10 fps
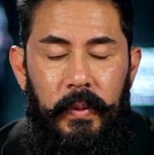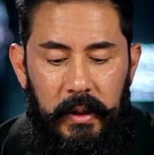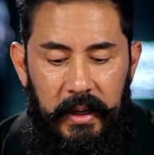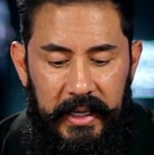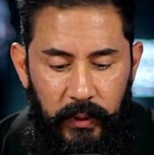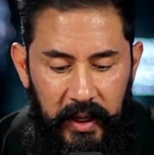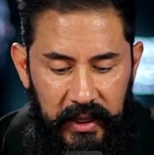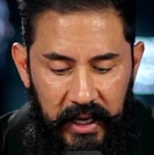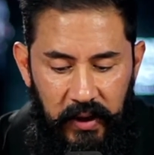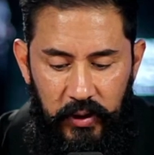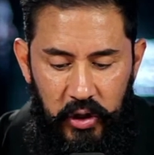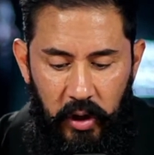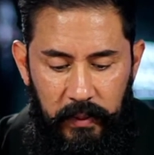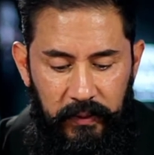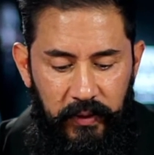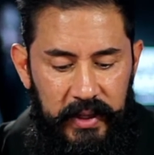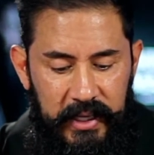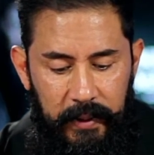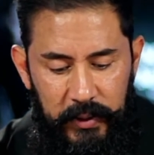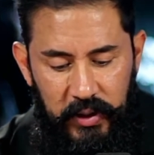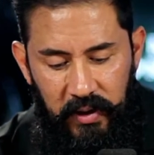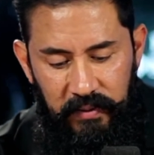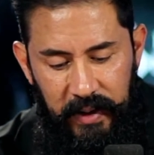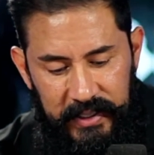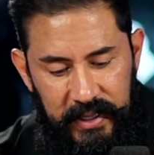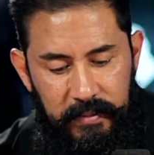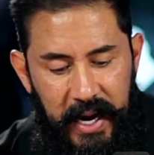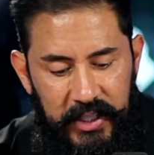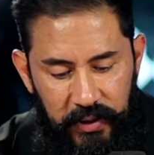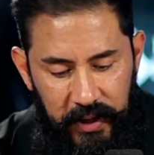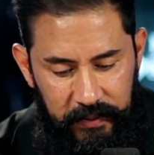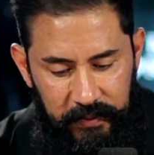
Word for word: Guys, I want to thank you for joining me for this episode of Mindset Mastery.